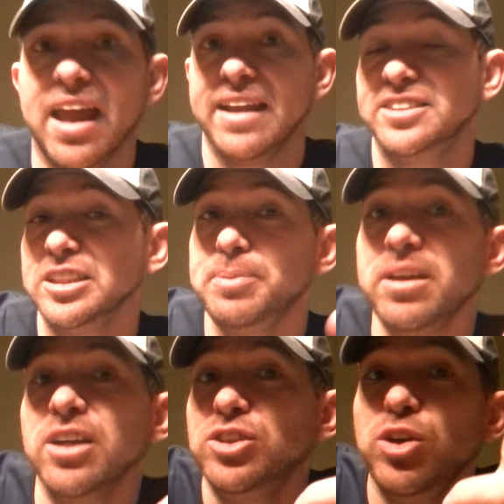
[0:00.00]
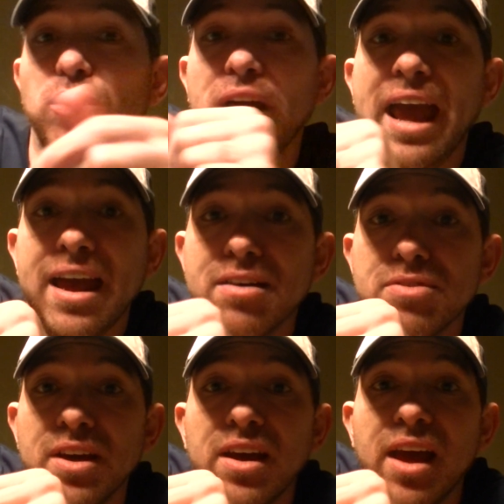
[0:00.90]
And just because you don't
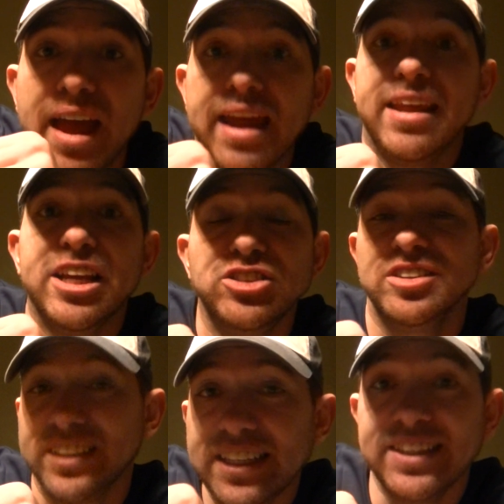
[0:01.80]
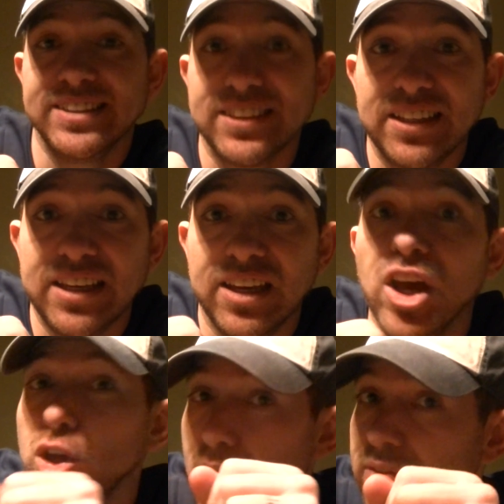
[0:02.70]
have any interest in this league,
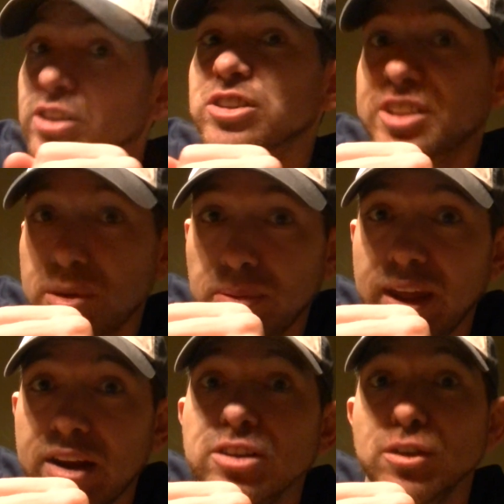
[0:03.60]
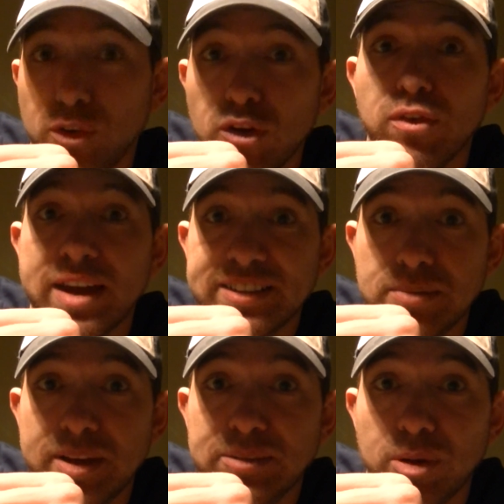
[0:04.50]
you have interest in the players if you're a
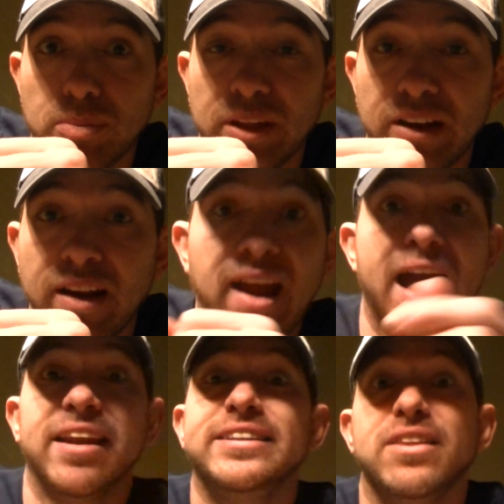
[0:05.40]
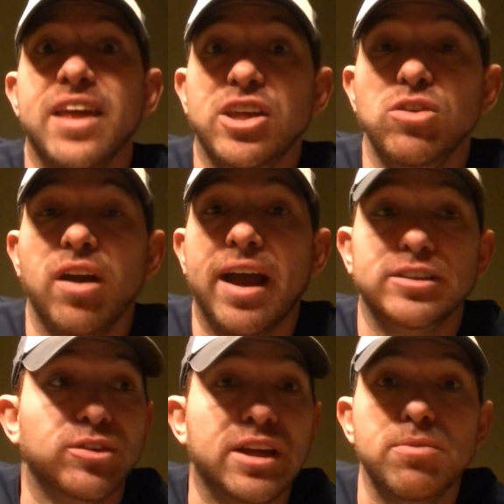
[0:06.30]
fantasy baseball player. I'd like to thank you
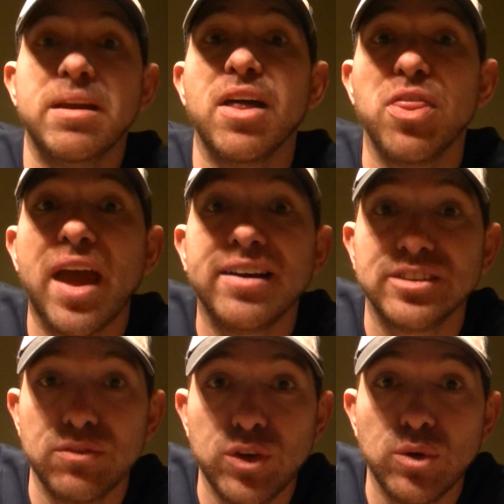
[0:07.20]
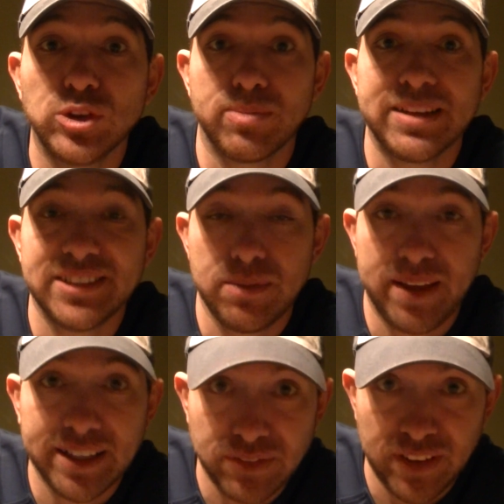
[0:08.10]
guys for giving me 1,000 views on my
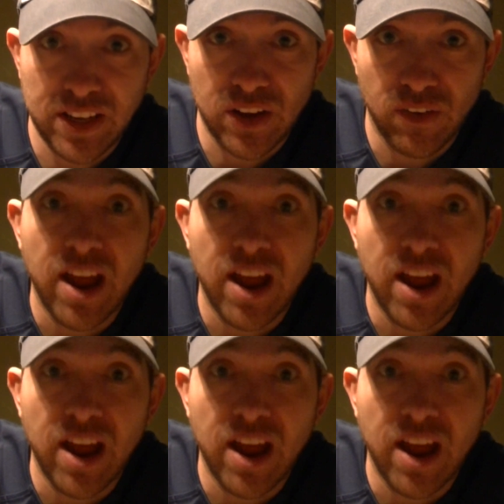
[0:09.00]
CBS video.